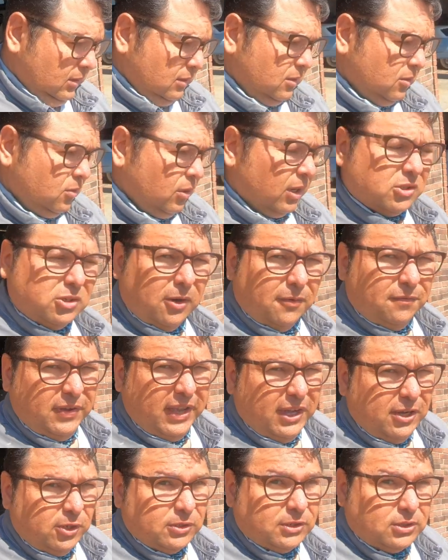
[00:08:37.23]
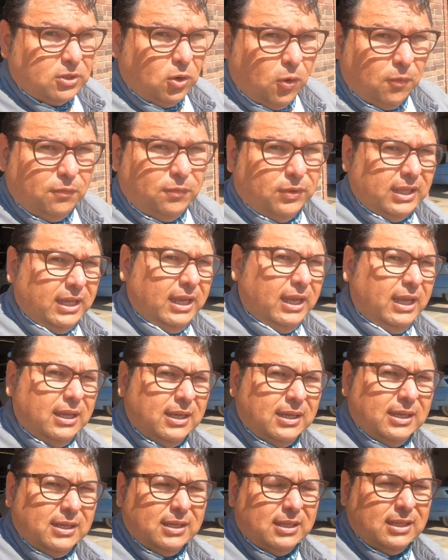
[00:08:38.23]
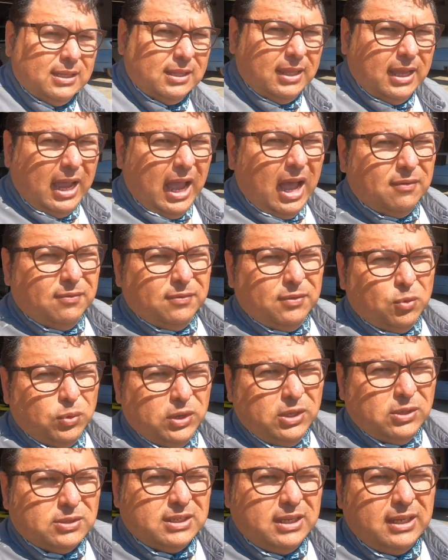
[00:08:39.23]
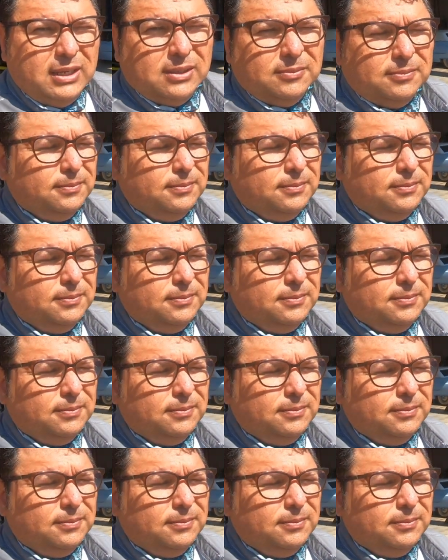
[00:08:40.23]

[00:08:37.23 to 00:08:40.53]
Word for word: cross our fingers. Hopefully they have the wheels in.